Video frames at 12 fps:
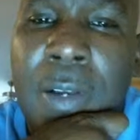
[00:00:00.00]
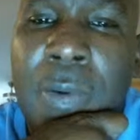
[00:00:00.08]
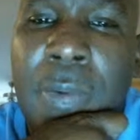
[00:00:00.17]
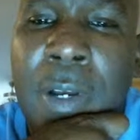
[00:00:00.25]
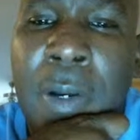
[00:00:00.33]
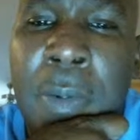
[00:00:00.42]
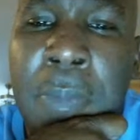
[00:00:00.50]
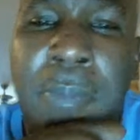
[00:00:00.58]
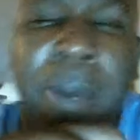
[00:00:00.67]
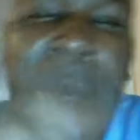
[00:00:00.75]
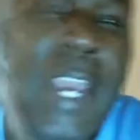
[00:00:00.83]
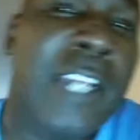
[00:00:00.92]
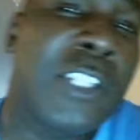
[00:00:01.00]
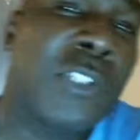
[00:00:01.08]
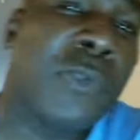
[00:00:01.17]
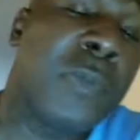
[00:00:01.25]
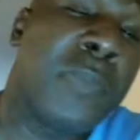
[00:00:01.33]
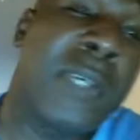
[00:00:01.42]
Well, my answer
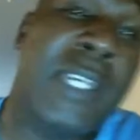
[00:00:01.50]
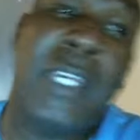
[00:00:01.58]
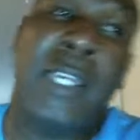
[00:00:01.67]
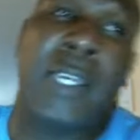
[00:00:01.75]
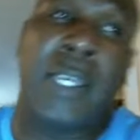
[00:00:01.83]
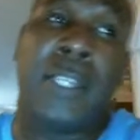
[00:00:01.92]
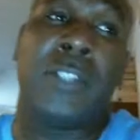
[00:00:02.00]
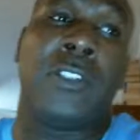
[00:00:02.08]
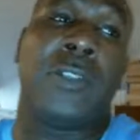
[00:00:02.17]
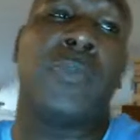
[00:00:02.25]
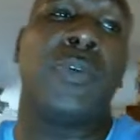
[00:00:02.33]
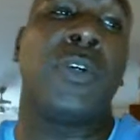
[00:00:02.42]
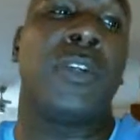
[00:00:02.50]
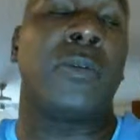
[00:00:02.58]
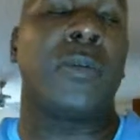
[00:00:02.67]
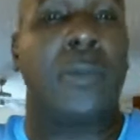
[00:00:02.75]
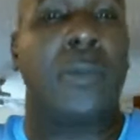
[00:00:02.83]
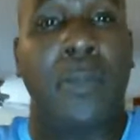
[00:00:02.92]
would be is to put
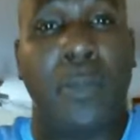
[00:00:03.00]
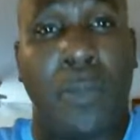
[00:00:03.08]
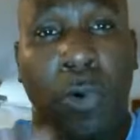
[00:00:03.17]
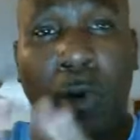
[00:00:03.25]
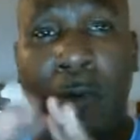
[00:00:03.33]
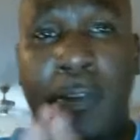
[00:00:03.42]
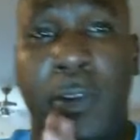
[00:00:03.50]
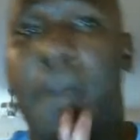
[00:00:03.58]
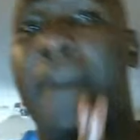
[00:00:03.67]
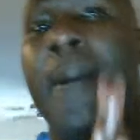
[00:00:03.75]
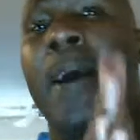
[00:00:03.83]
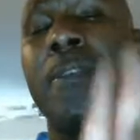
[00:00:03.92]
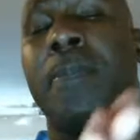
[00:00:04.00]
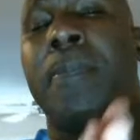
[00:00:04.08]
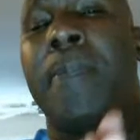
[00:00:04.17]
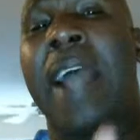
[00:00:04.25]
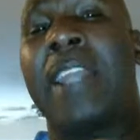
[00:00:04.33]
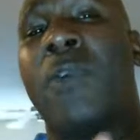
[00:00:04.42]
more of your
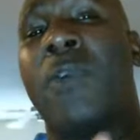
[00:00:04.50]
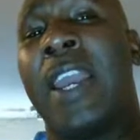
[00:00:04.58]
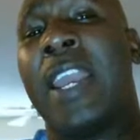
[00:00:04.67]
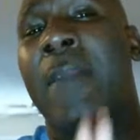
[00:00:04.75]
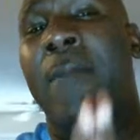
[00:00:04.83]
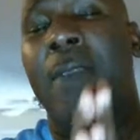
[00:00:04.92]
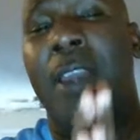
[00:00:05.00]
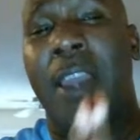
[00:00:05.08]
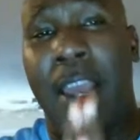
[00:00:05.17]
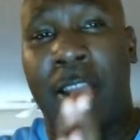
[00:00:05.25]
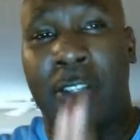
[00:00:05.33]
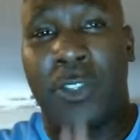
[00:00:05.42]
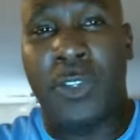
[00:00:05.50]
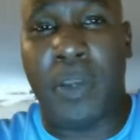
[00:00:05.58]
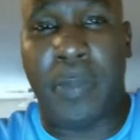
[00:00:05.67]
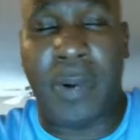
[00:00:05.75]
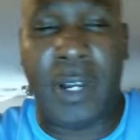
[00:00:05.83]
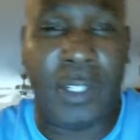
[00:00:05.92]
body weight into your
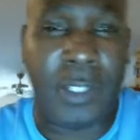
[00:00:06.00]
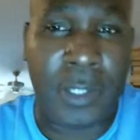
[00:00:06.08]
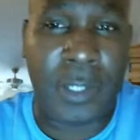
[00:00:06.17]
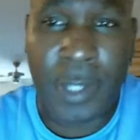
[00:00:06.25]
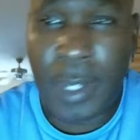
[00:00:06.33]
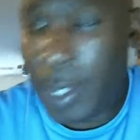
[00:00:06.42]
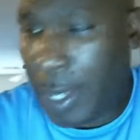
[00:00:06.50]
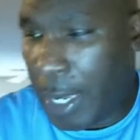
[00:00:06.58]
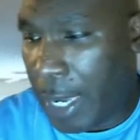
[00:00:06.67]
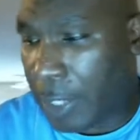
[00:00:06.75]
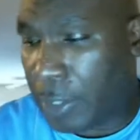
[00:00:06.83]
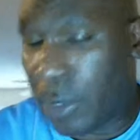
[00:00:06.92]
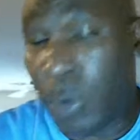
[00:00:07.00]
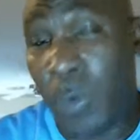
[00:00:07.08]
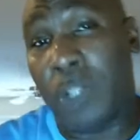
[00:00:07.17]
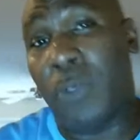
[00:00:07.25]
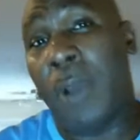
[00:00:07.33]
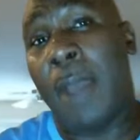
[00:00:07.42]
punches. And so
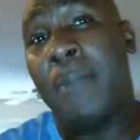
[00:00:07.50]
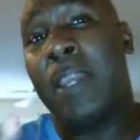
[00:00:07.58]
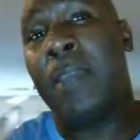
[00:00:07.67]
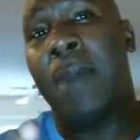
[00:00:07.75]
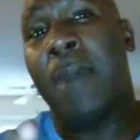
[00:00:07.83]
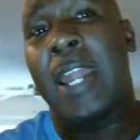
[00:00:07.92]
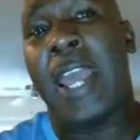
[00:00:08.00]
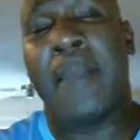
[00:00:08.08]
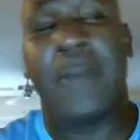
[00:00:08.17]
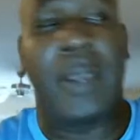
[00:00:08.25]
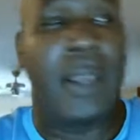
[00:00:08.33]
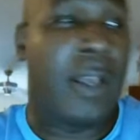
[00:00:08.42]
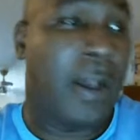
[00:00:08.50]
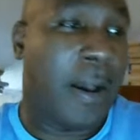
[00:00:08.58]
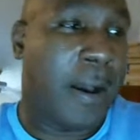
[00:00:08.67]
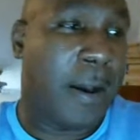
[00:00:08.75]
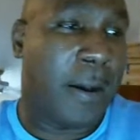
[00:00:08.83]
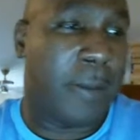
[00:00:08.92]
what do I mean by
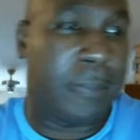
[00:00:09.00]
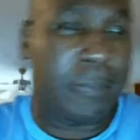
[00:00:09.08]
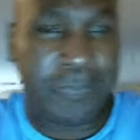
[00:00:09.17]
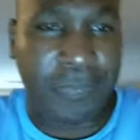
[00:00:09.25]
that?